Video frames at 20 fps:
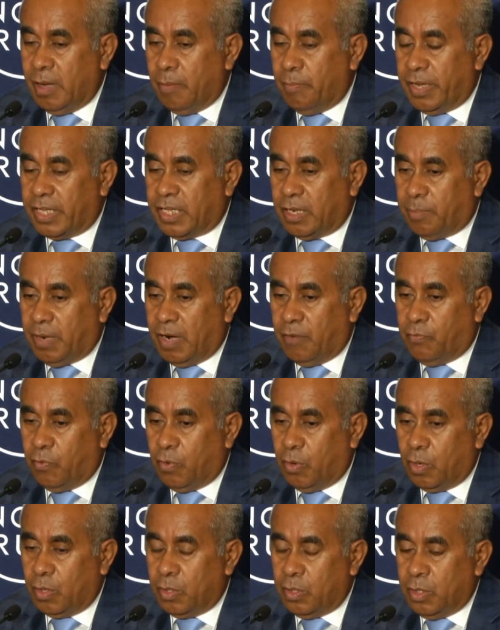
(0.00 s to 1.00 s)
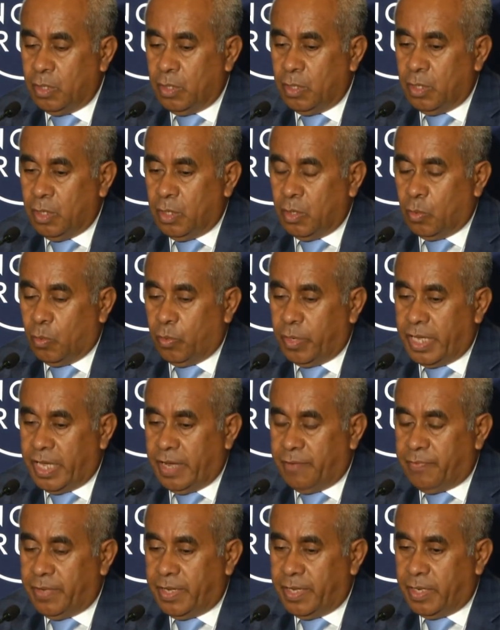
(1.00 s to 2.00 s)
But above all, we
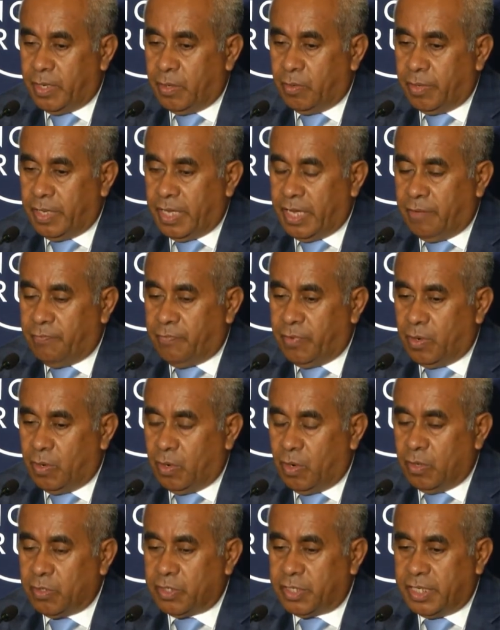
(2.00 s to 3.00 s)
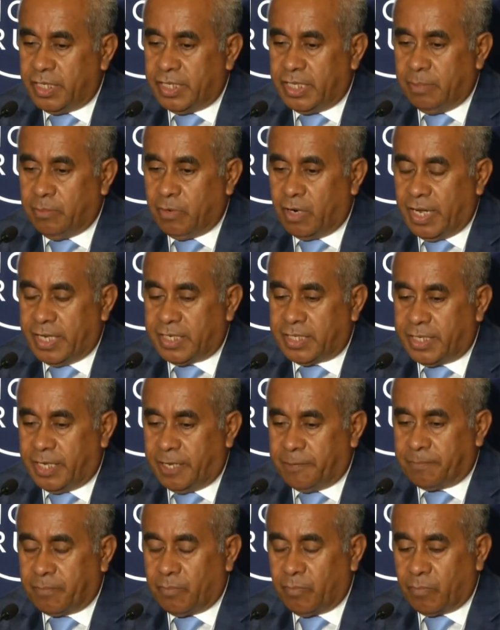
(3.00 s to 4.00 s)
have a, we have a launch in
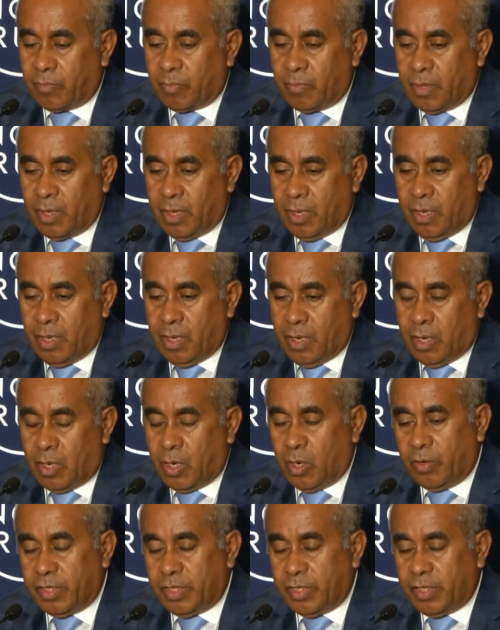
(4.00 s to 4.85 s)
Timor-Leste. No,